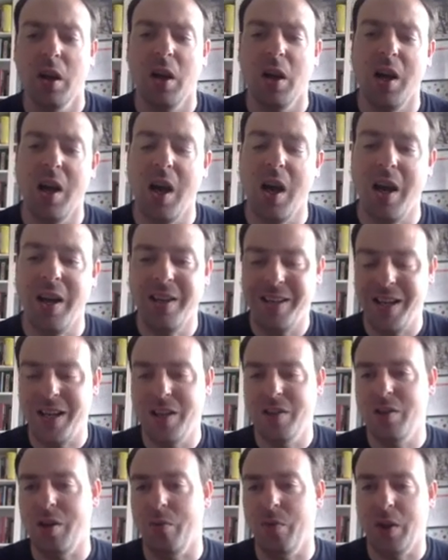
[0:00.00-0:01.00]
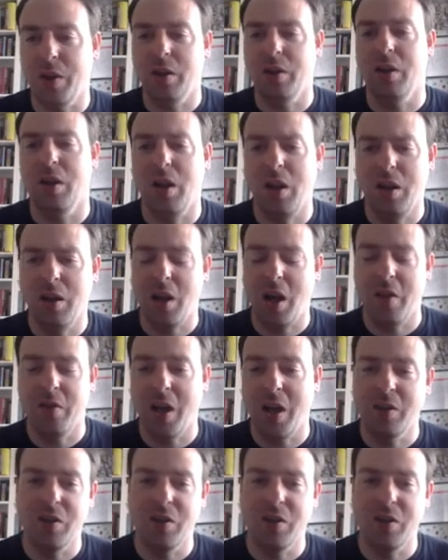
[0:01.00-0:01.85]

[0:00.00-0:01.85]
is something, and their